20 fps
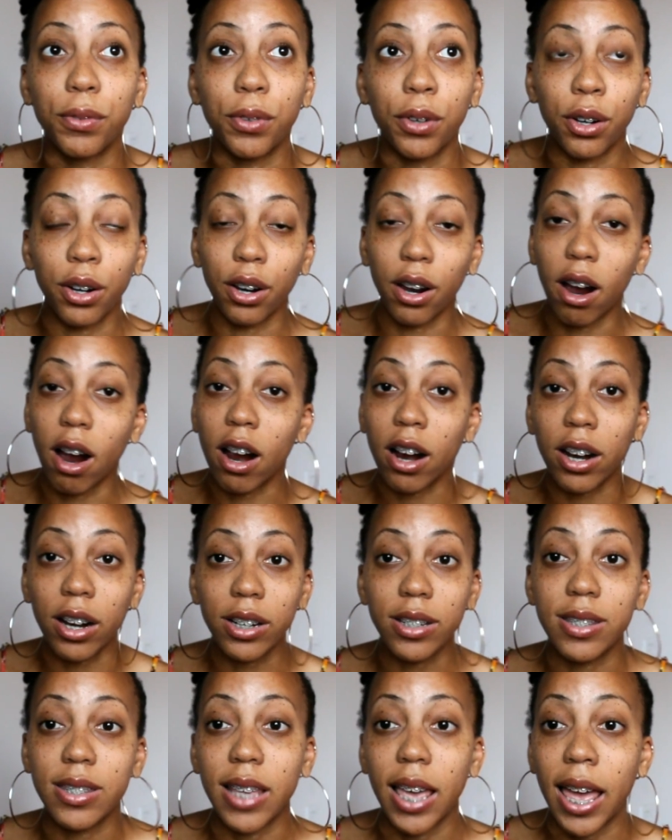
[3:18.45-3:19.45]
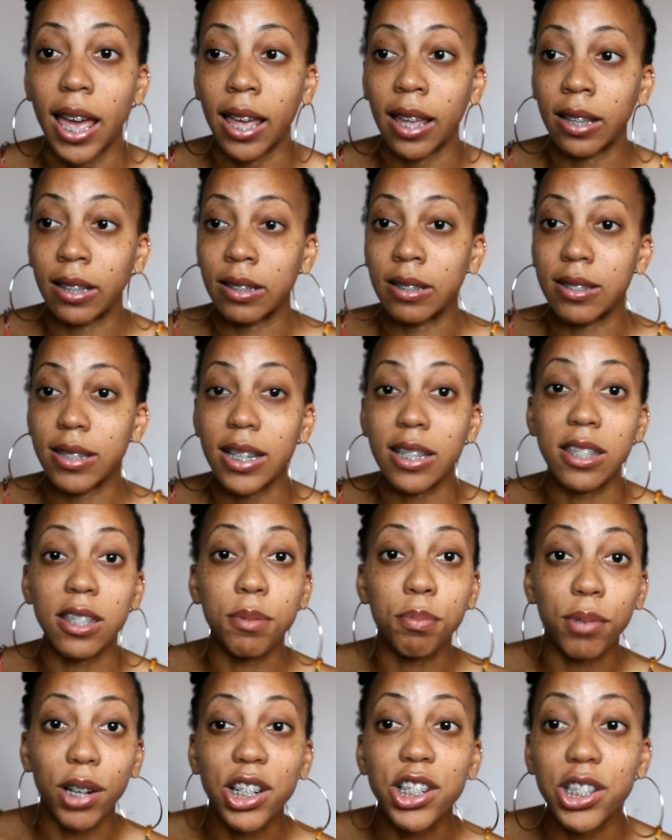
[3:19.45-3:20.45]
for art and
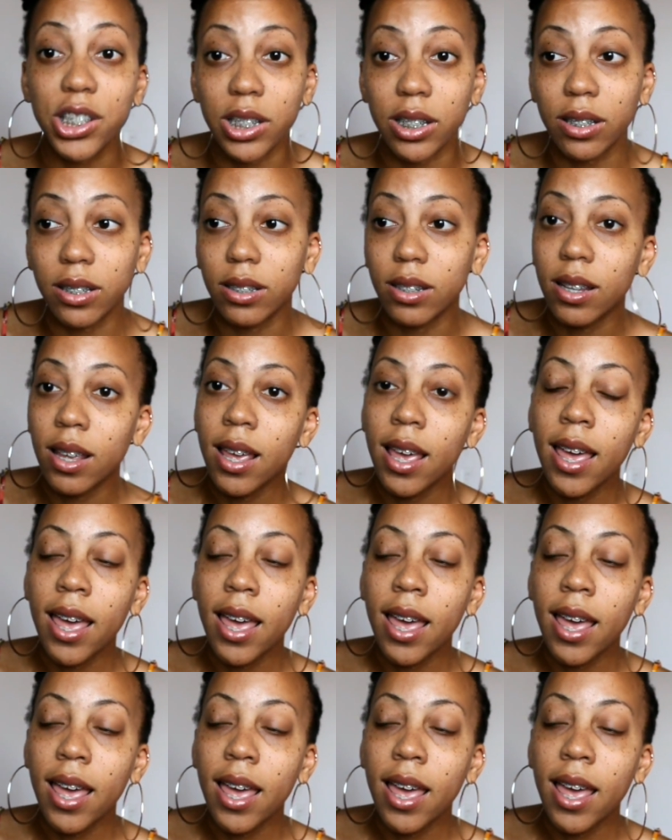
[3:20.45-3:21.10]
expression.